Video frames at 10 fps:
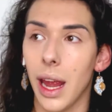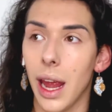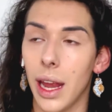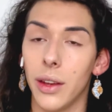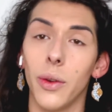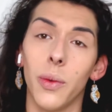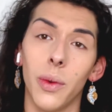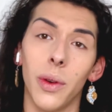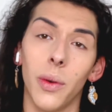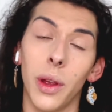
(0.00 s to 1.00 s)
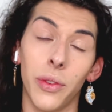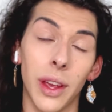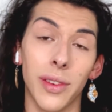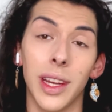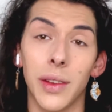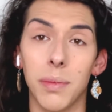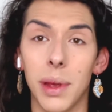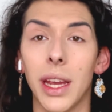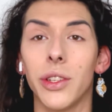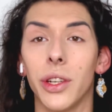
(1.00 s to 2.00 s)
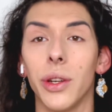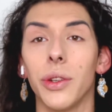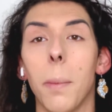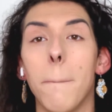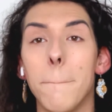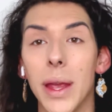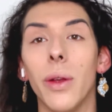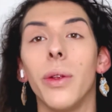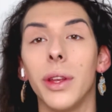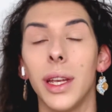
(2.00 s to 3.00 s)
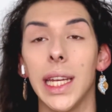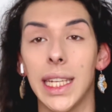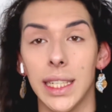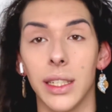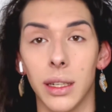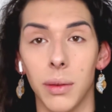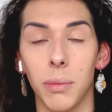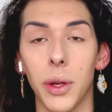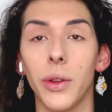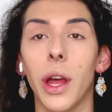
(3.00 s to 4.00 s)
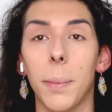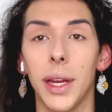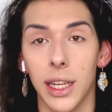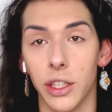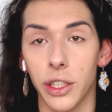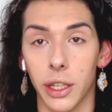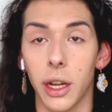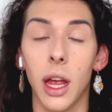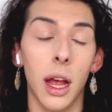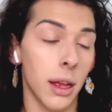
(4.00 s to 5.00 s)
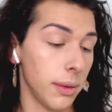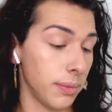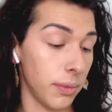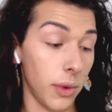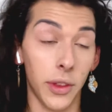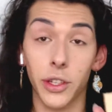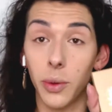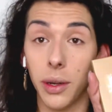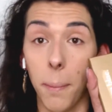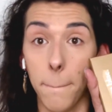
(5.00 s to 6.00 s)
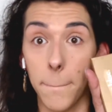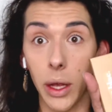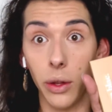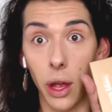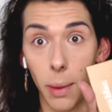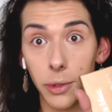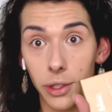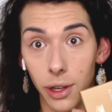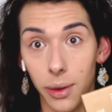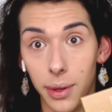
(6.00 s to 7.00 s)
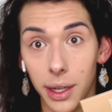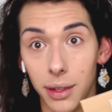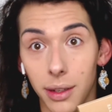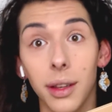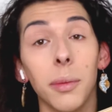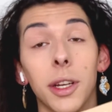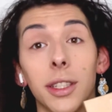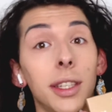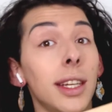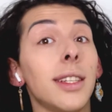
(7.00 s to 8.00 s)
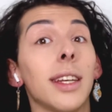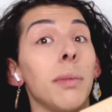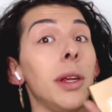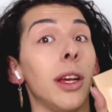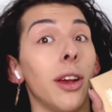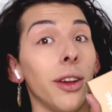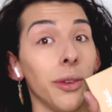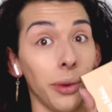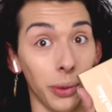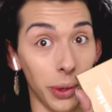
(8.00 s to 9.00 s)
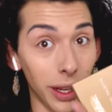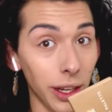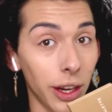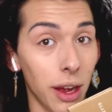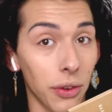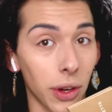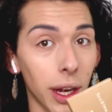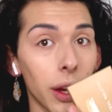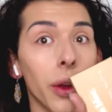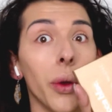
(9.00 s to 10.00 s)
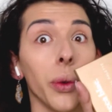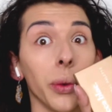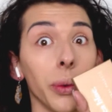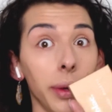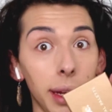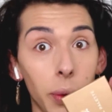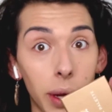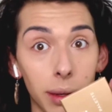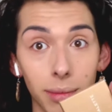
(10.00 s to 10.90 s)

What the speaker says: And if you have an even base, you can also build up easier. But this one, build up slowly, because this can be really covering really quick.